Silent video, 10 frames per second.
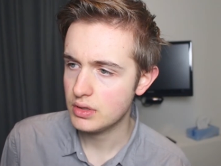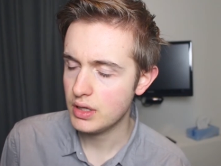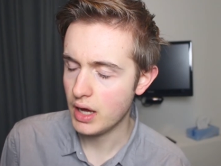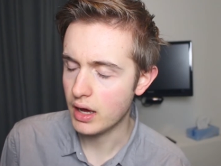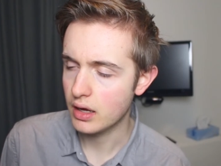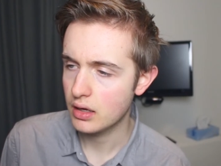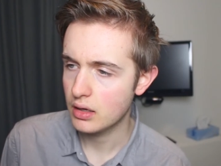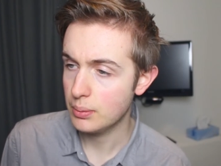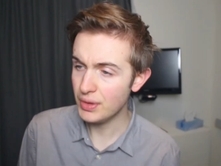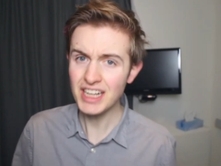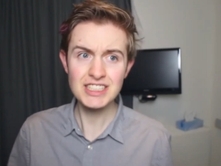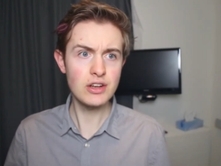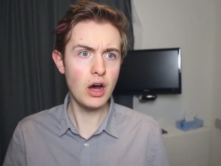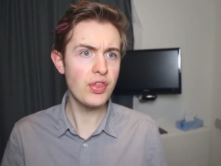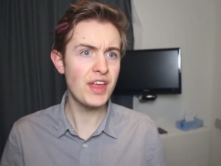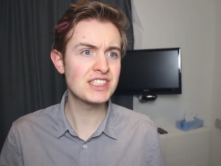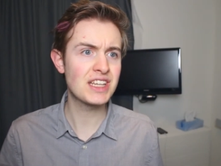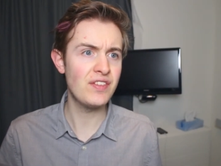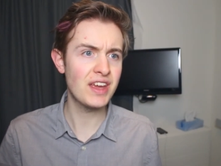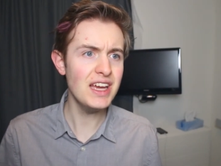Yeah. But that's not all Thanksgiving